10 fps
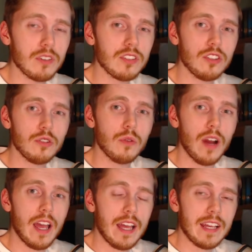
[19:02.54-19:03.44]
to
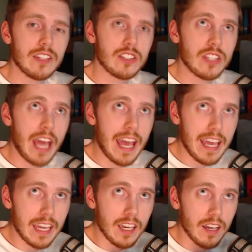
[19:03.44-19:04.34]

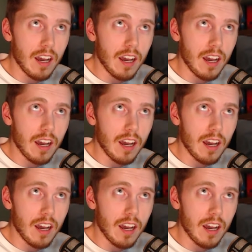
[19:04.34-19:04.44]
snag